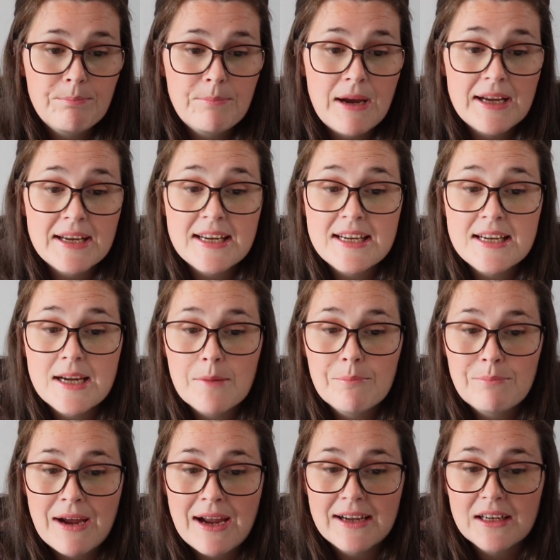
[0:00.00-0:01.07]
baggy
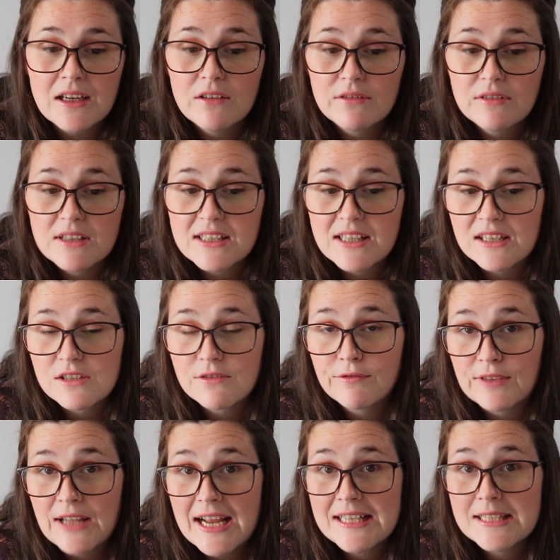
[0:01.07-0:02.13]
back slash
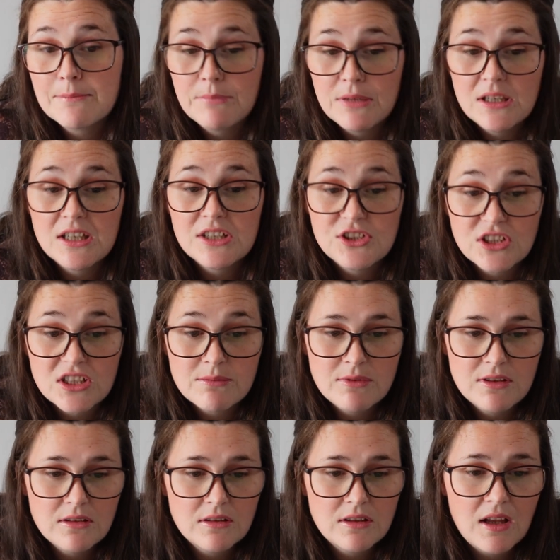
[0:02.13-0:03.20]
flat butt
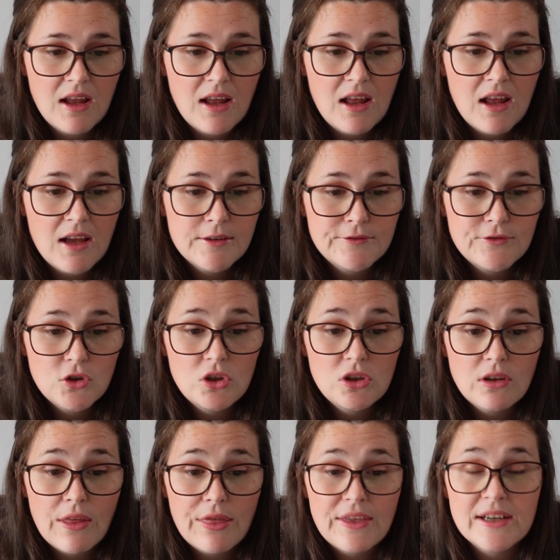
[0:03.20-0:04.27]
adjustment,
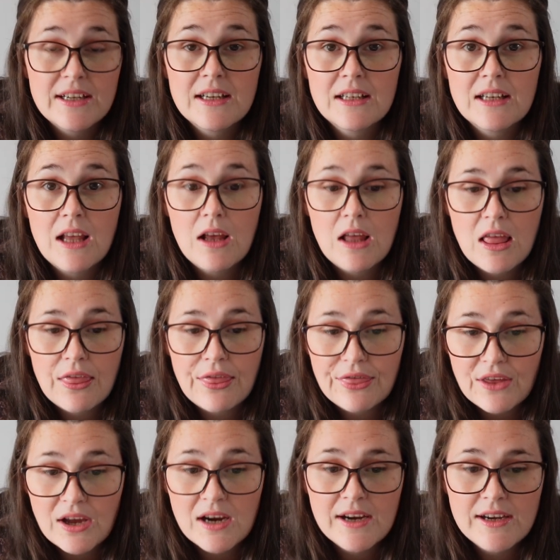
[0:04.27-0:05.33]
full thin
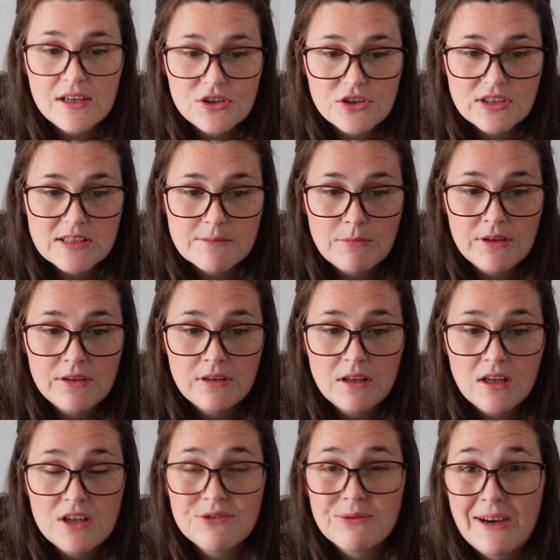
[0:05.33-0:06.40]
thigh adjustment.
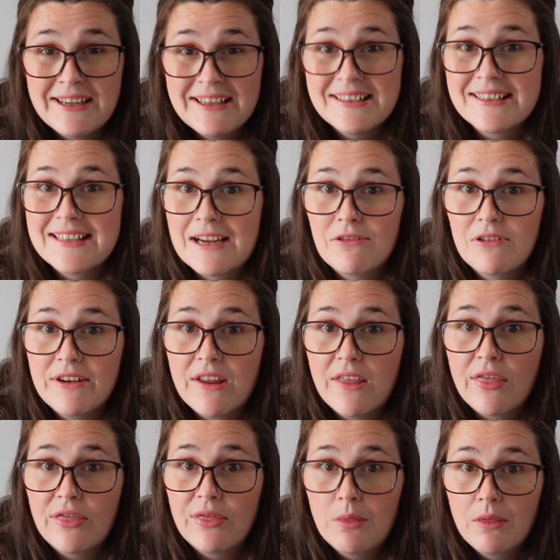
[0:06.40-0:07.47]
So I'm definitely
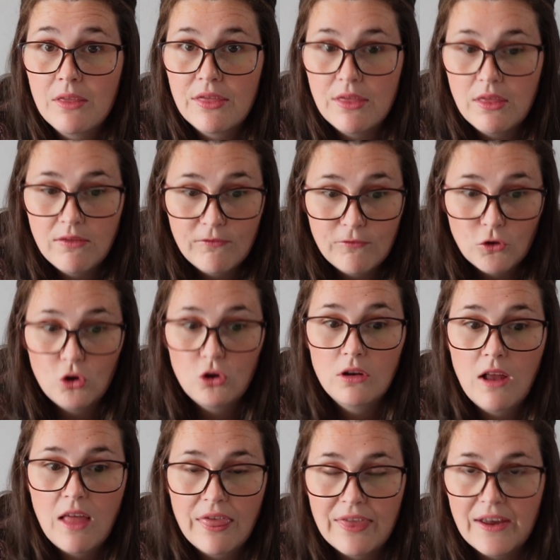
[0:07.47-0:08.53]
full
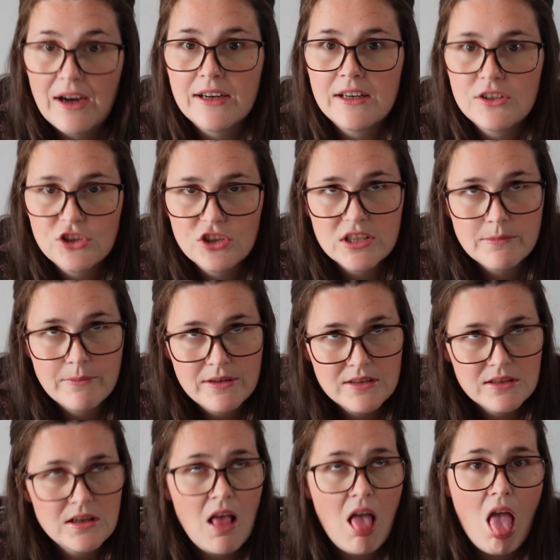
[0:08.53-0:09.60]
thigh
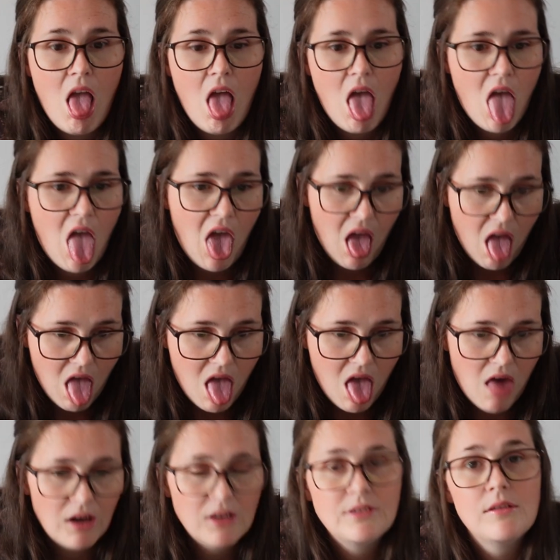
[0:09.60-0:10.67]
adjustment,
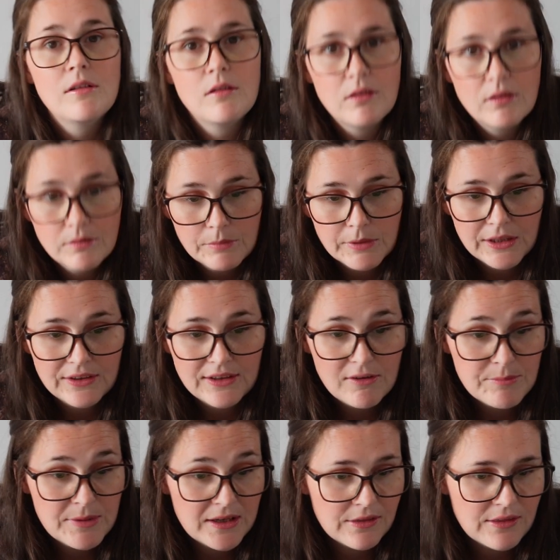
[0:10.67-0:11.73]
because I
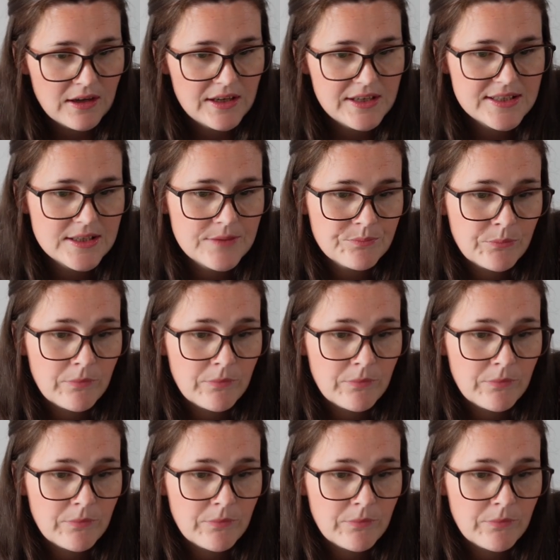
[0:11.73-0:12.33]
have bigger thighs.